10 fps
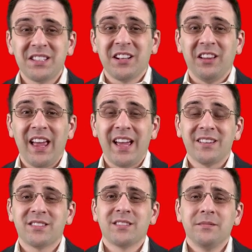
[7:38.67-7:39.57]

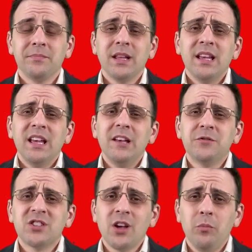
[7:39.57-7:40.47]
class, if
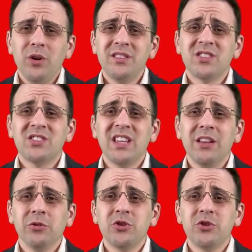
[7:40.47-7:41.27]
someone steals